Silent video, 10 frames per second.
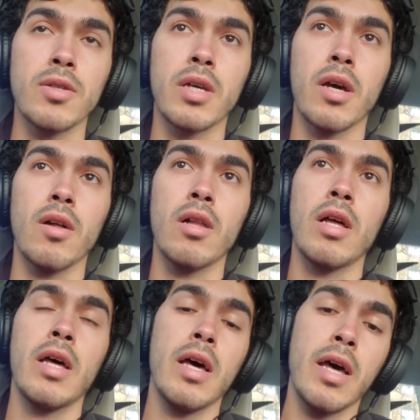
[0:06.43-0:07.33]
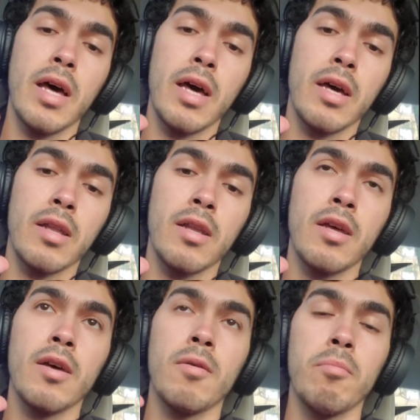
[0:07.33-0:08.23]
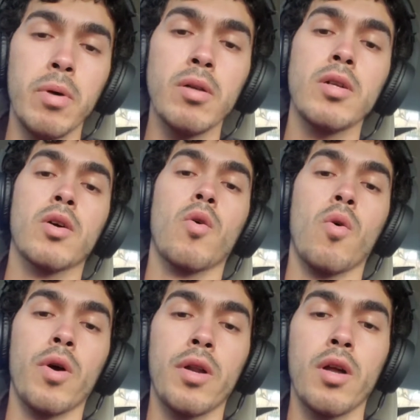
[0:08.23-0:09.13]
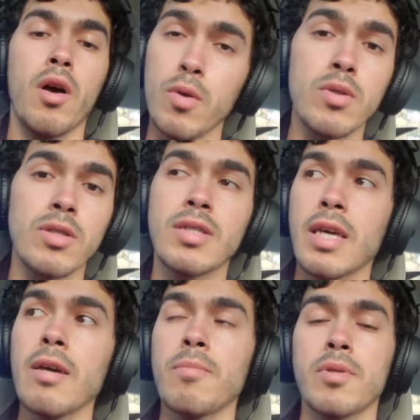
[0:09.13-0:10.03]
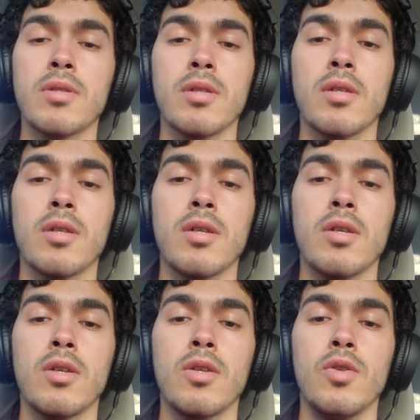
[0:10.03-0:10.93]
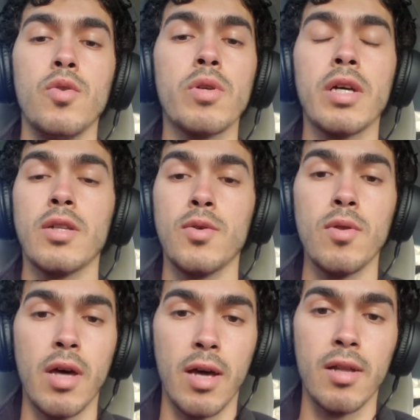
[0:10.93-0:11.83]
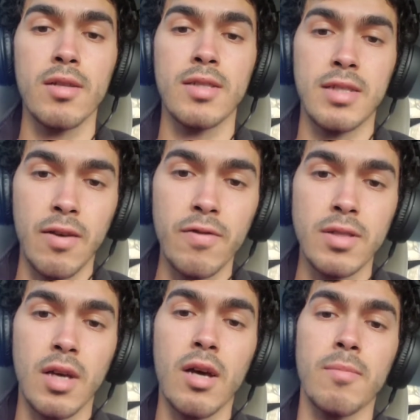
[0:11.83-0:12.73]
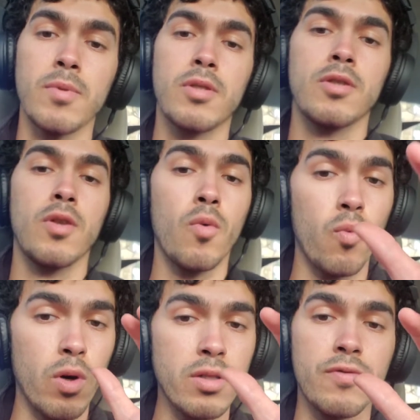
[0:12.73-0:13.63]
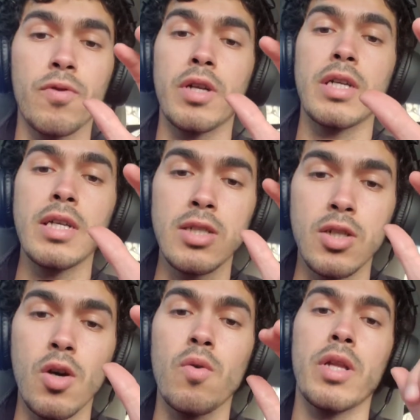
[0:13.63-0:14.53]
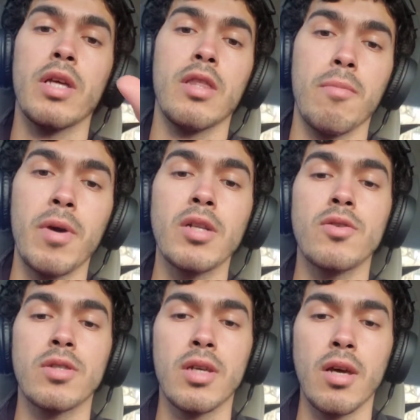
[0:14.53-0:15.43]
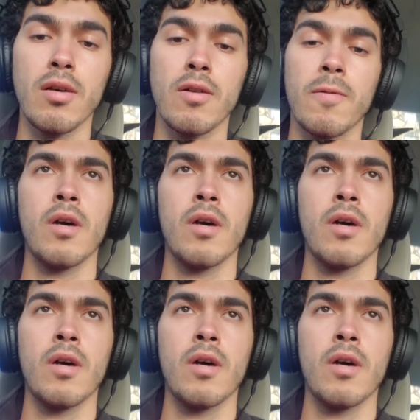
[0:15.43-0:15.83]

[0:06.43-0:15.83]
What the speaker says: scale and build a chord using skips, you can do that 7 times, once for each note in the major scale.